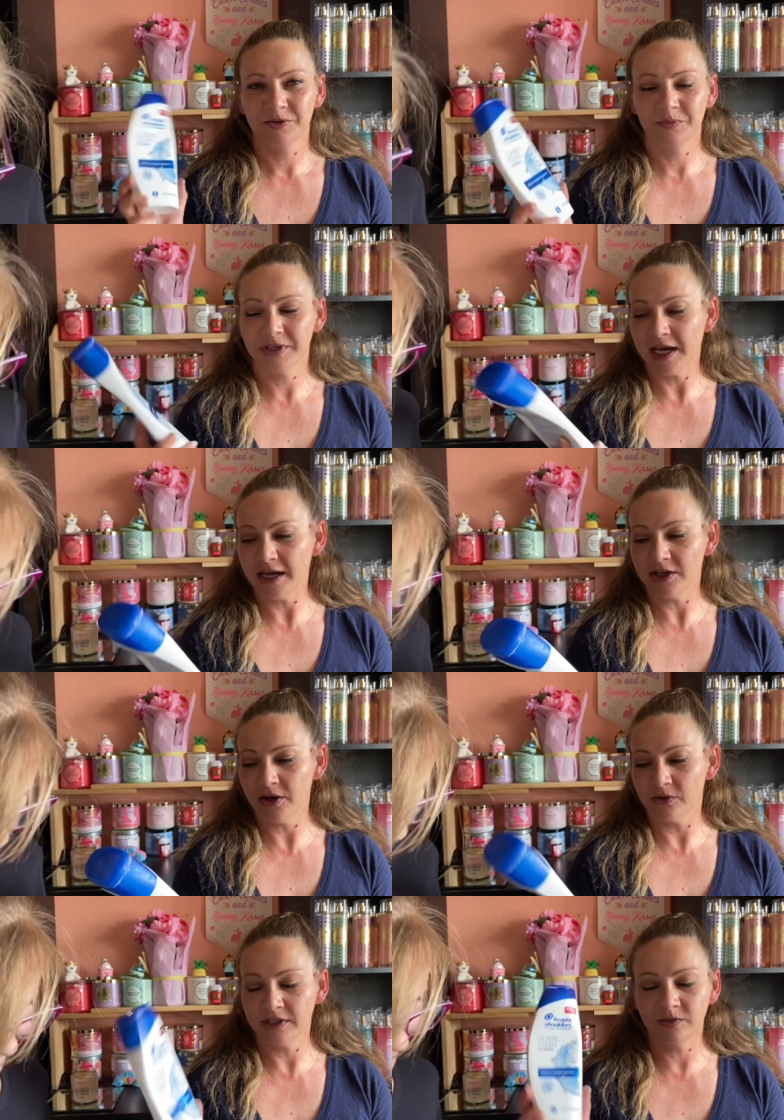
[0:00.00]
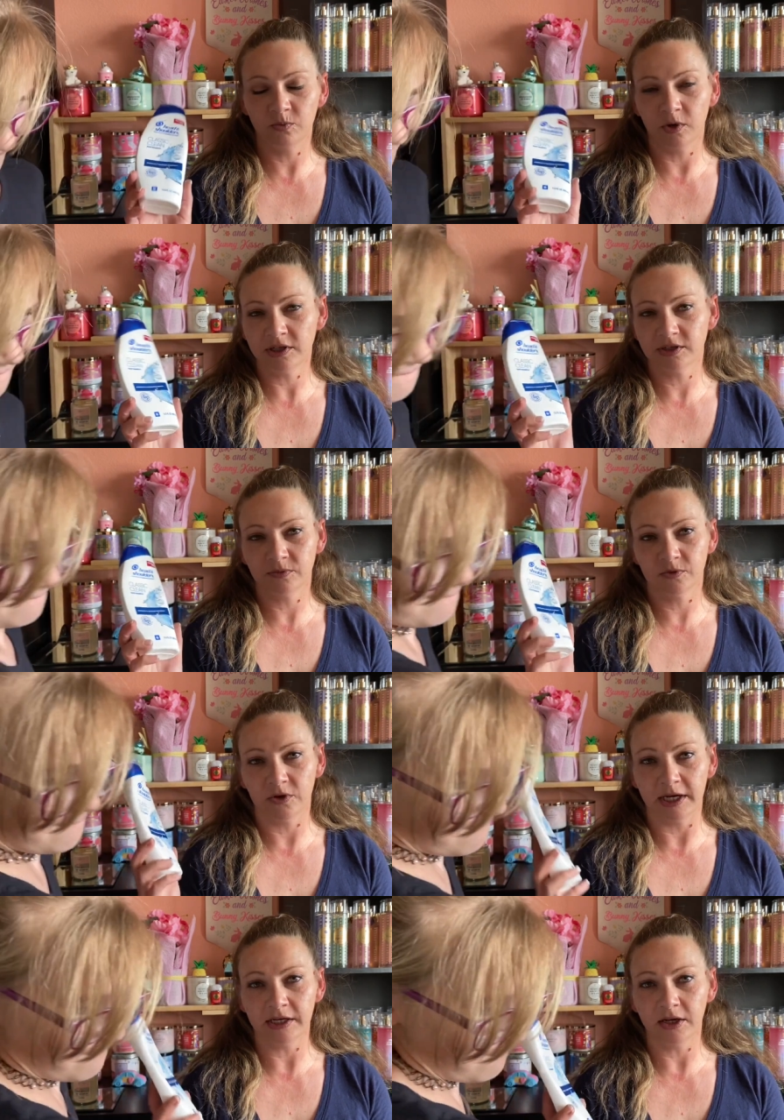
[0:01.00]
But yeah, no, this works
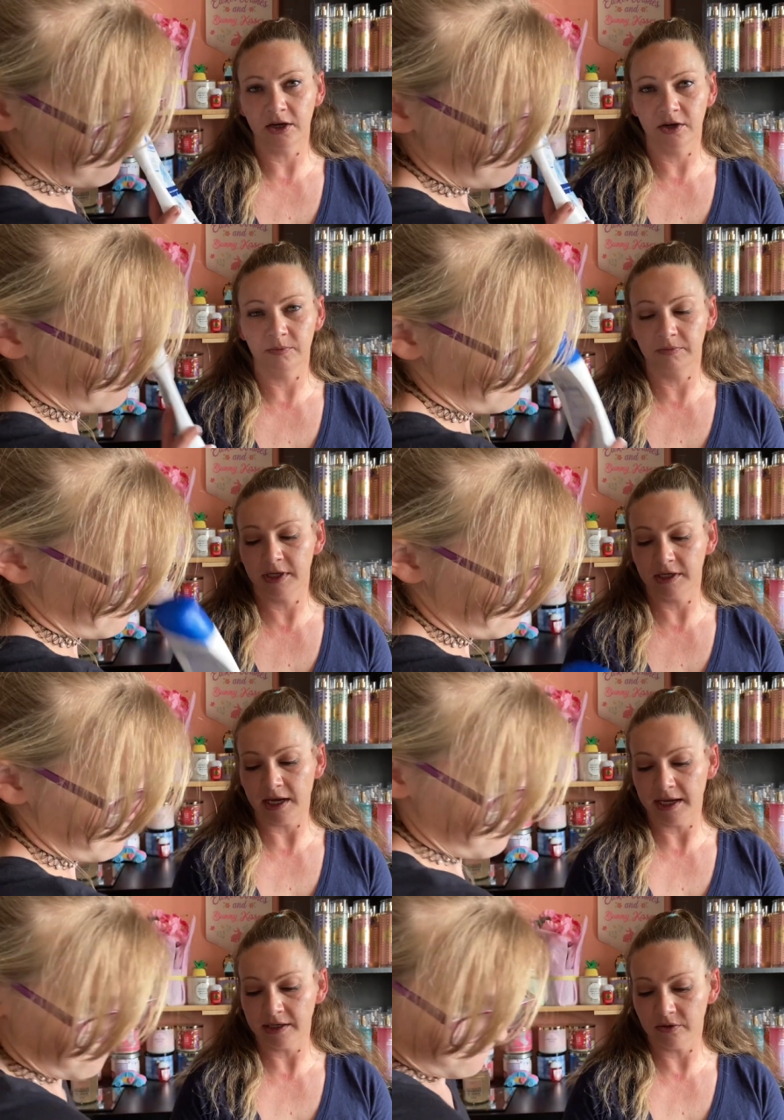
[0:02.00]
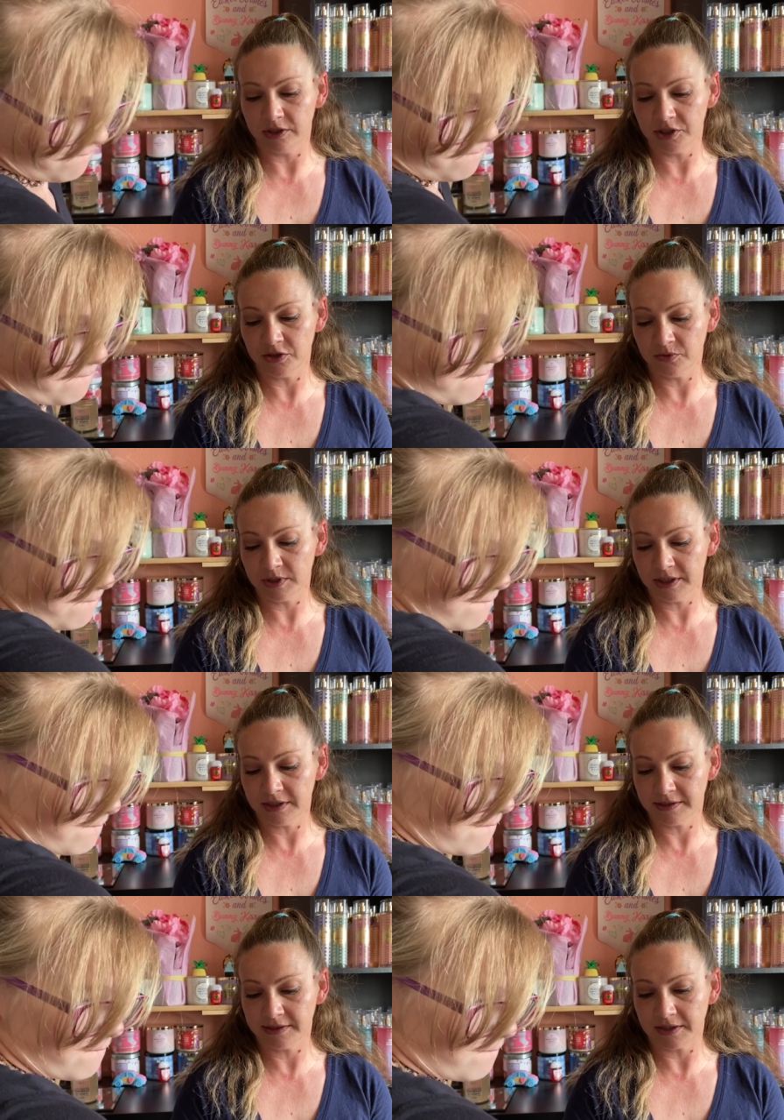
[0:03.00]
great. I had no issues with
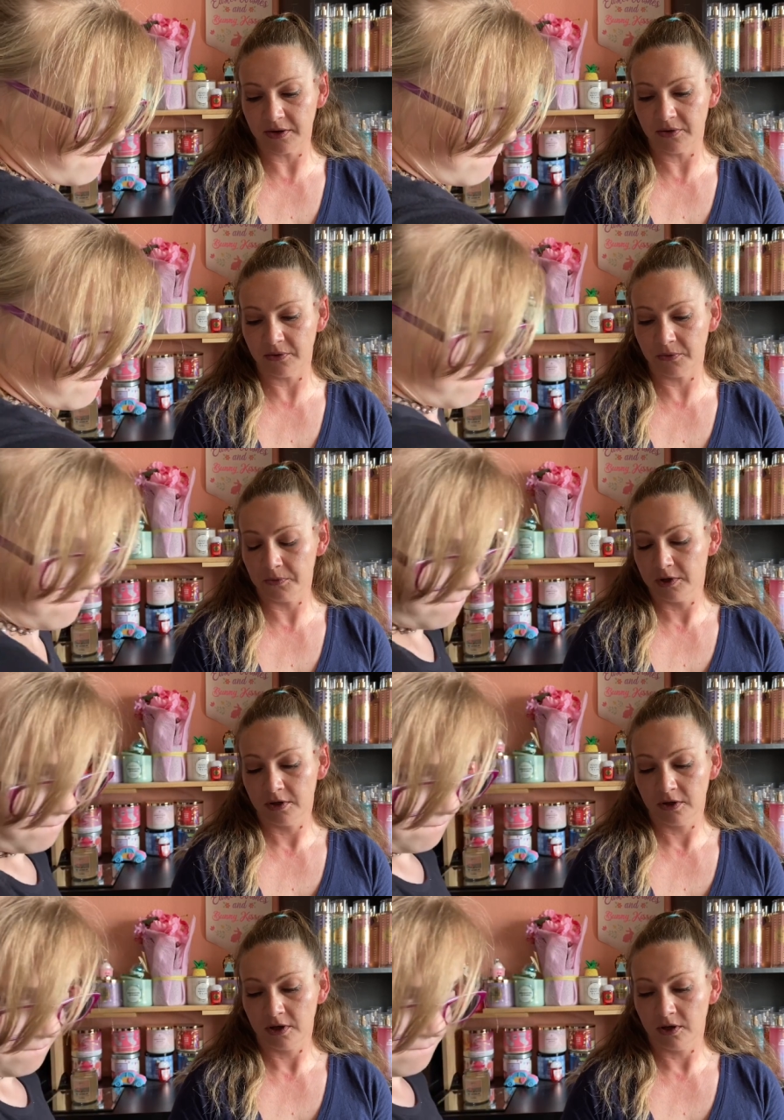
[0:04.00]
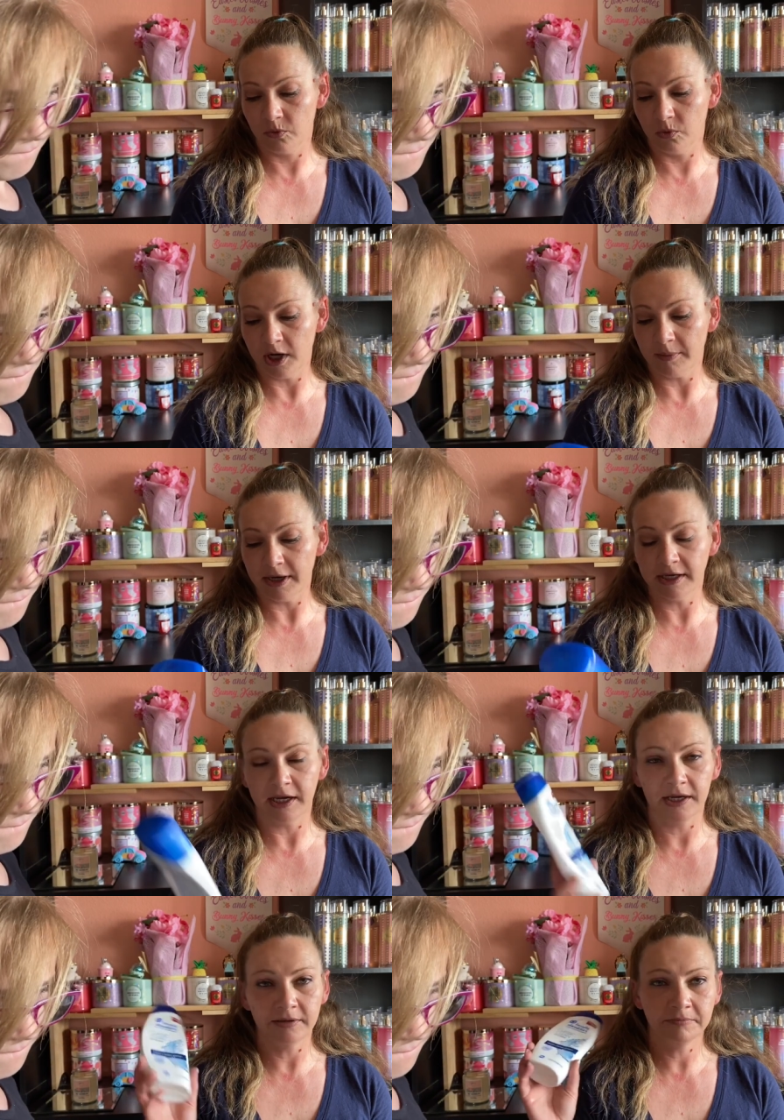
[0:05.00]
it, so would I buy
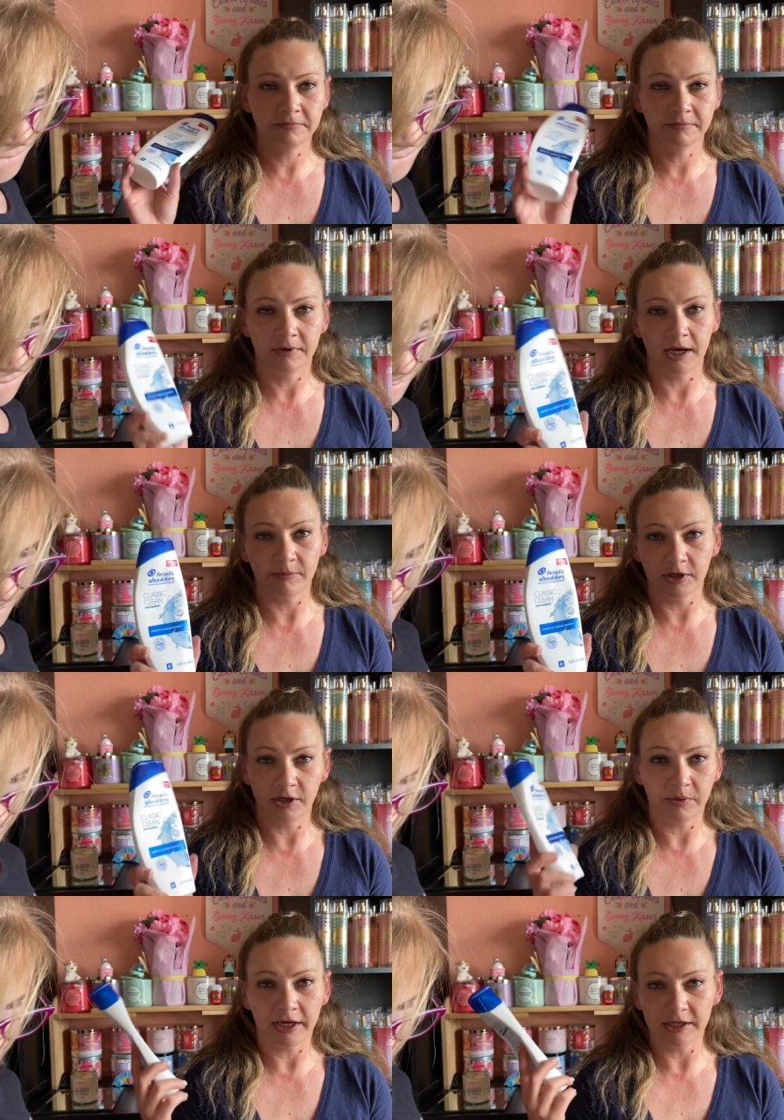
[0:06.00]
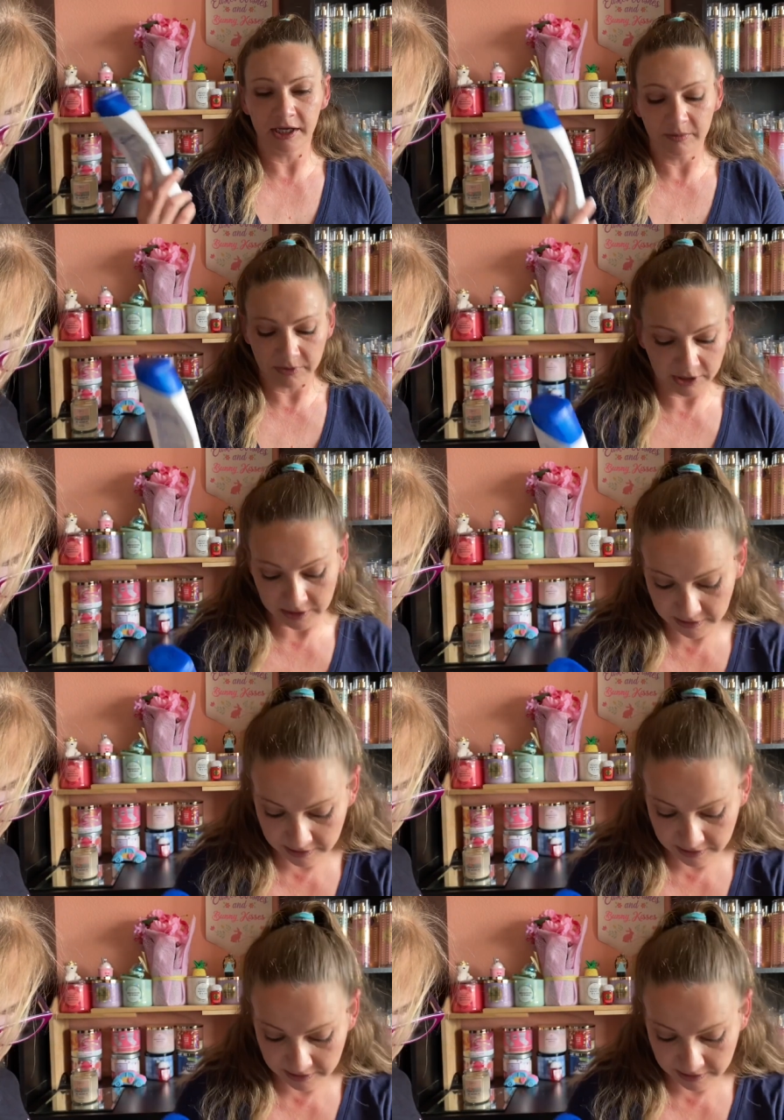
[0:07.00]
again? I'm gonna buy again because